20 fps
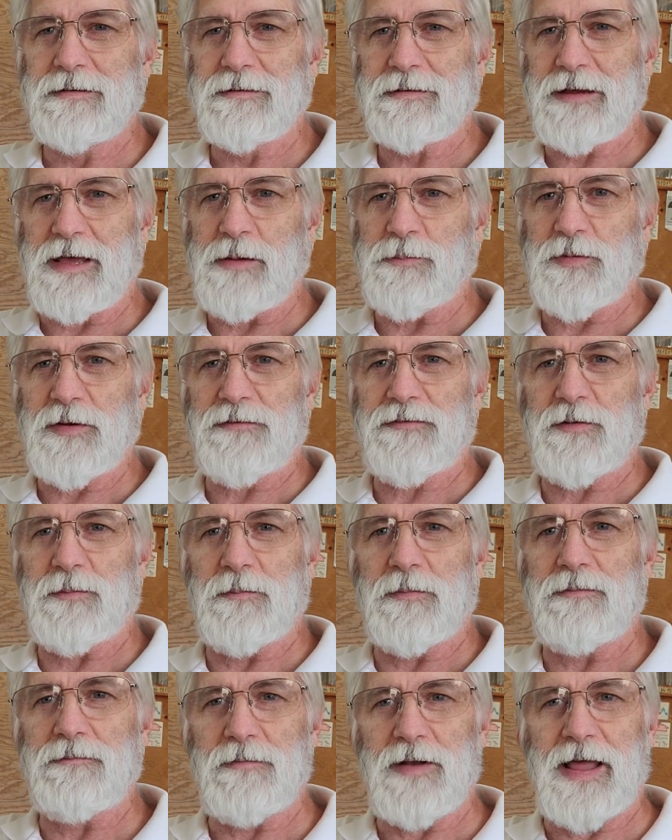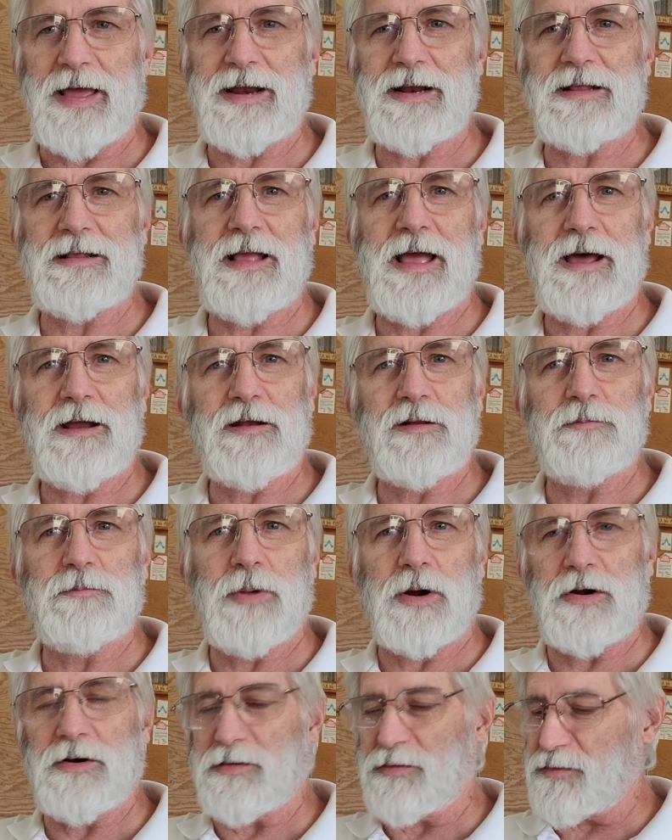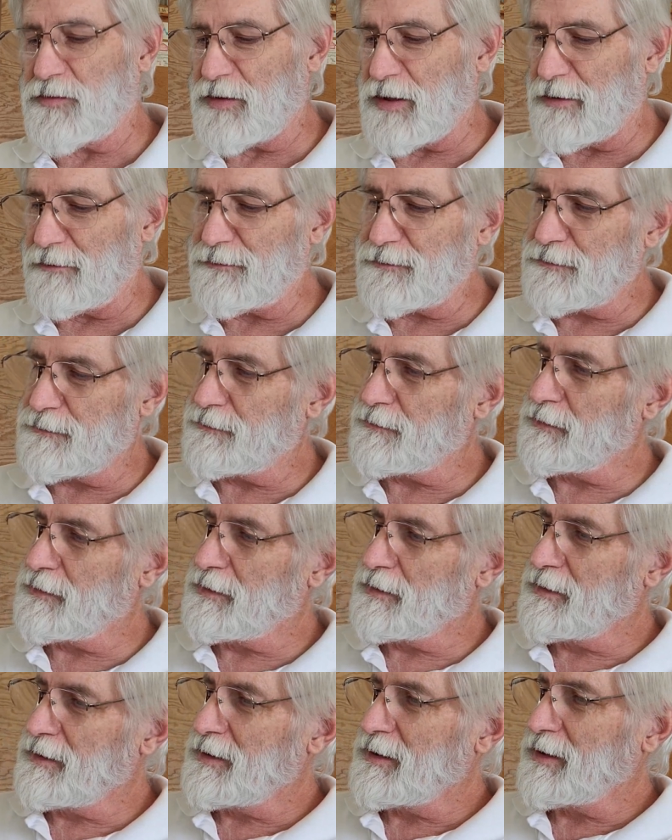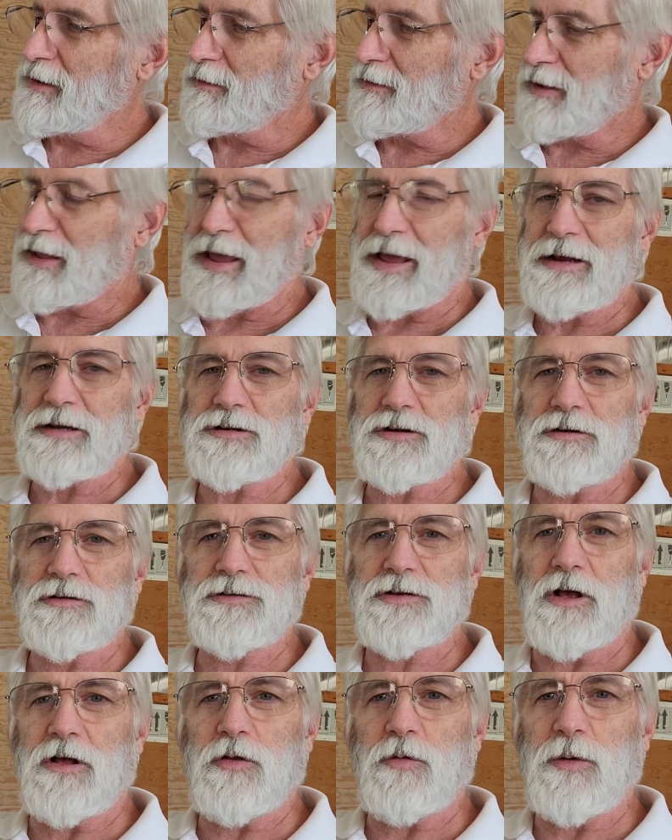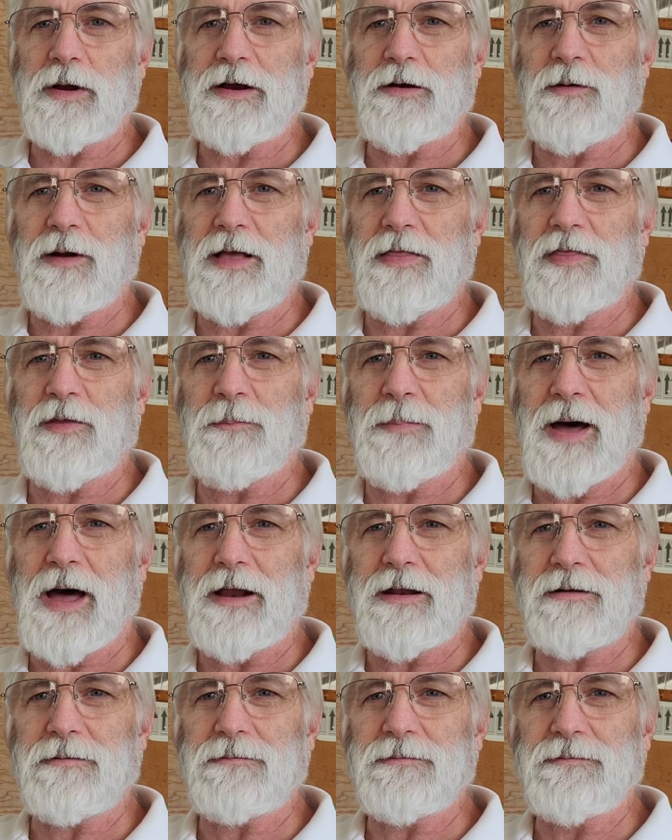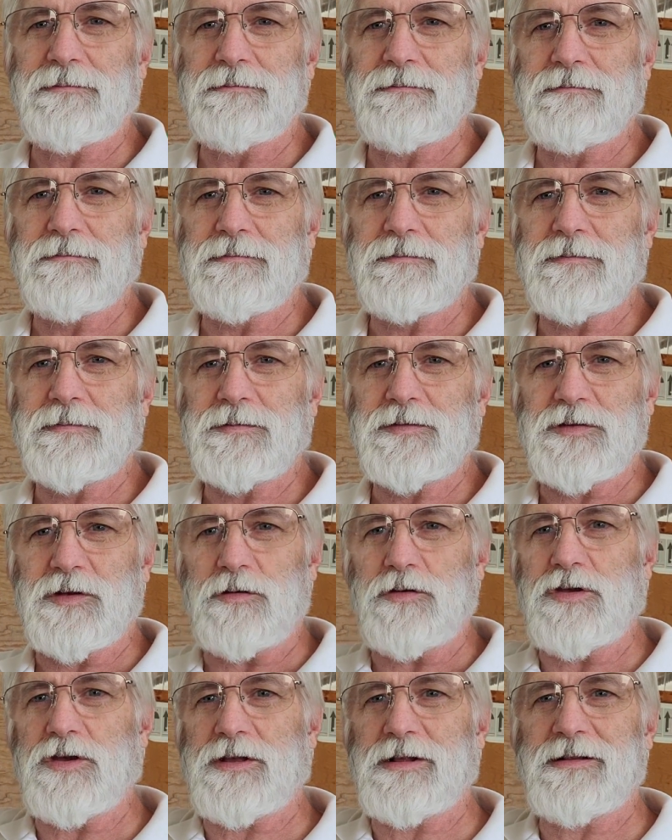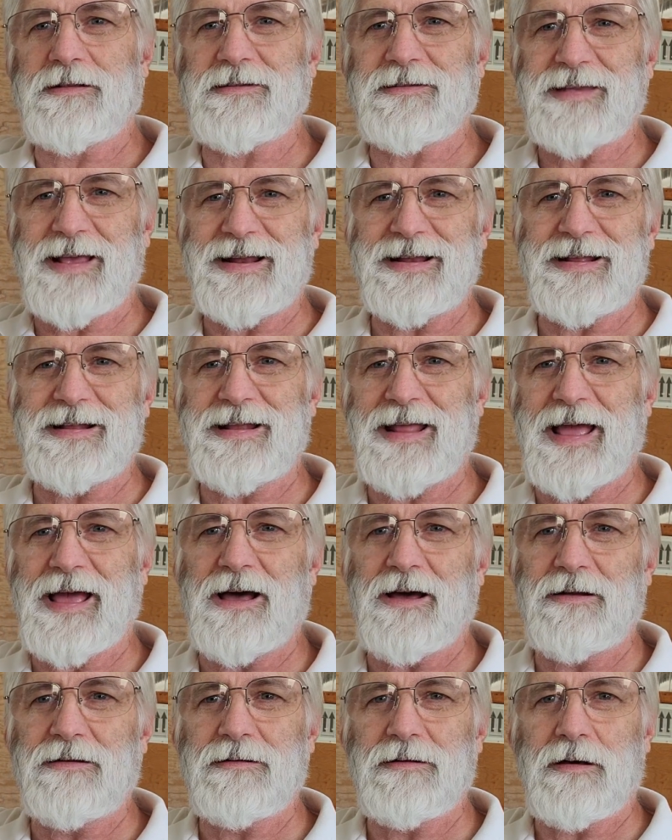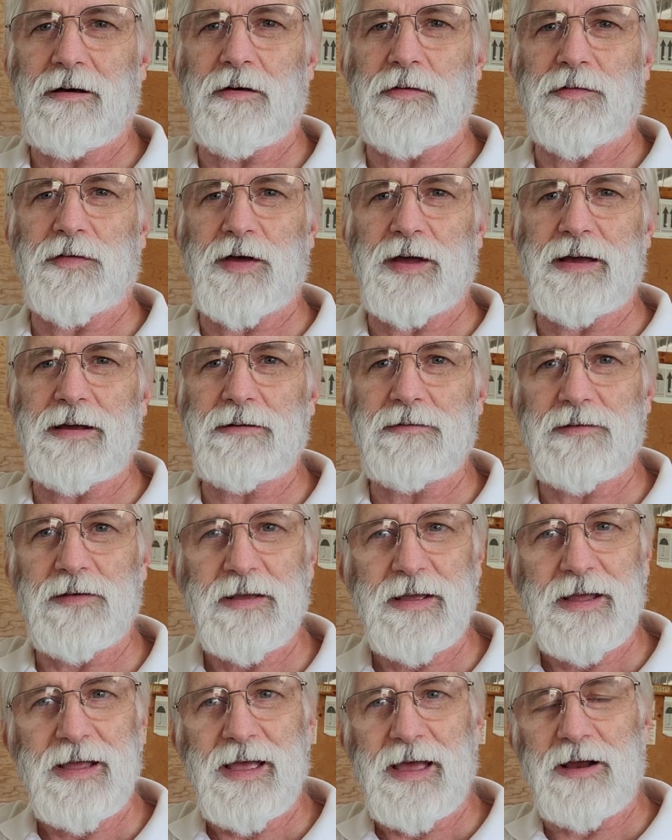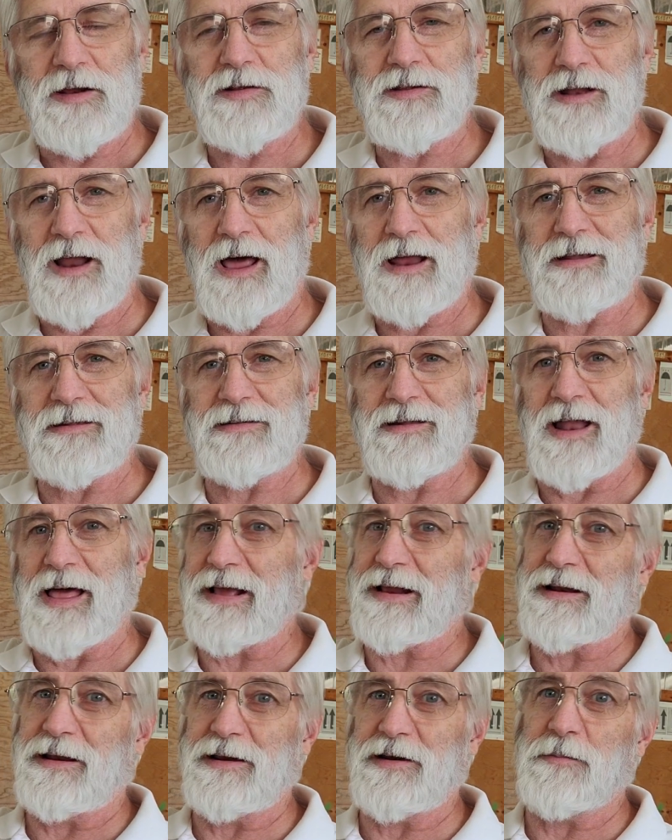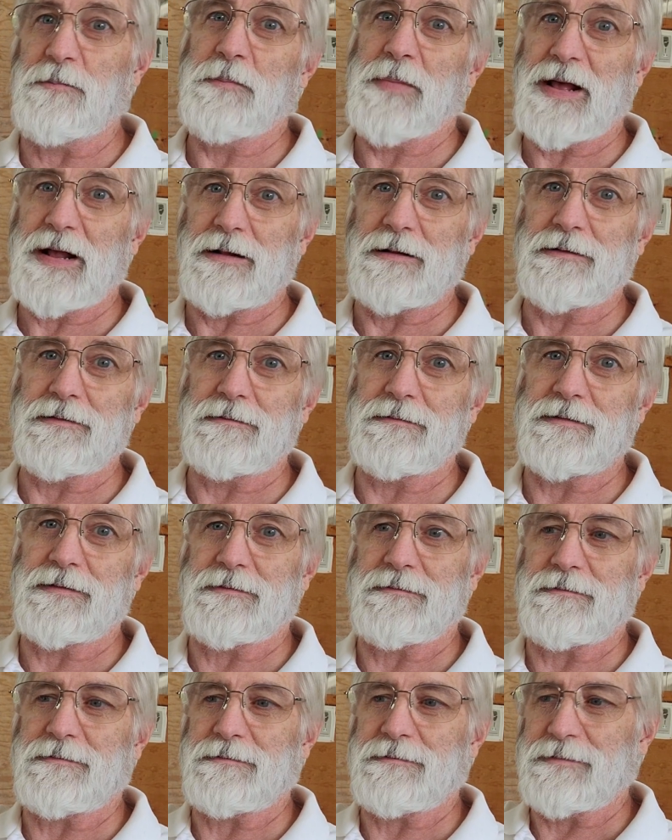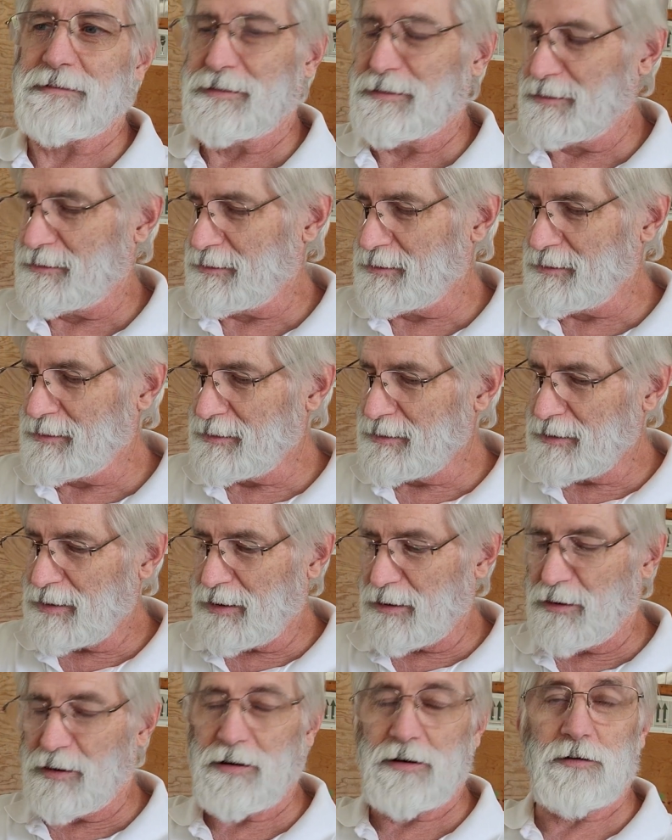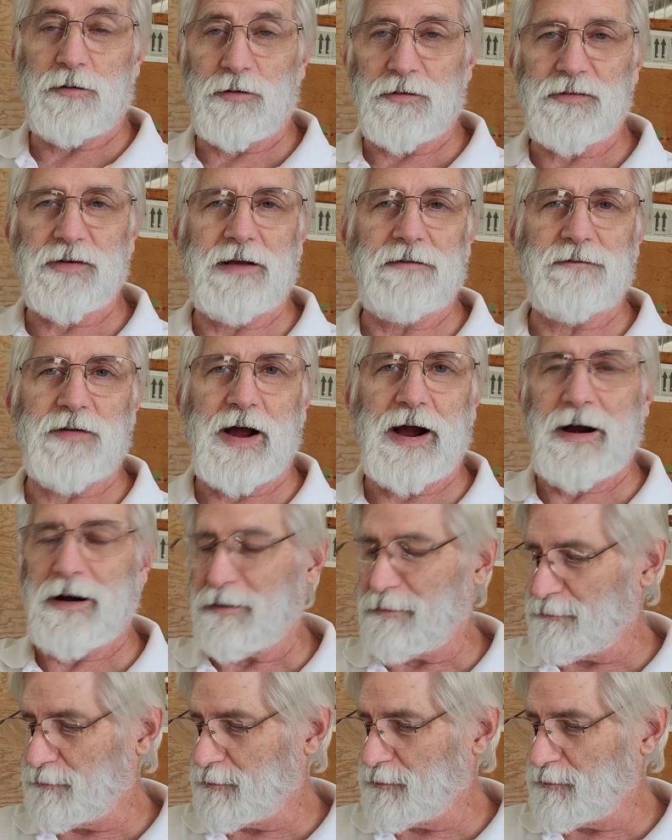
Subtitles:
Keep you from laying it down and burning stuff. The cage goes all the way around the bottom, so you can set it down on things and it's not as likely to melt or set fire.